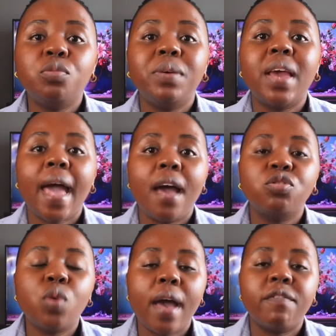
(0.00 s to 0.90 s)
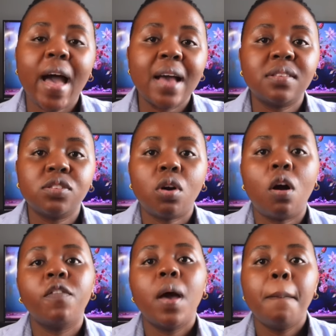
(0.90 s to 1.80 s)
to be ha- to have access
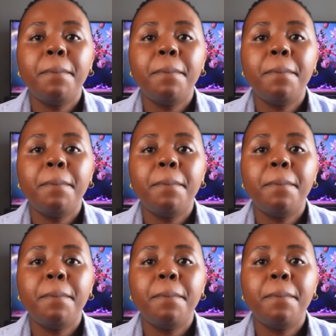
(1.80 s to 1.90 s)
of,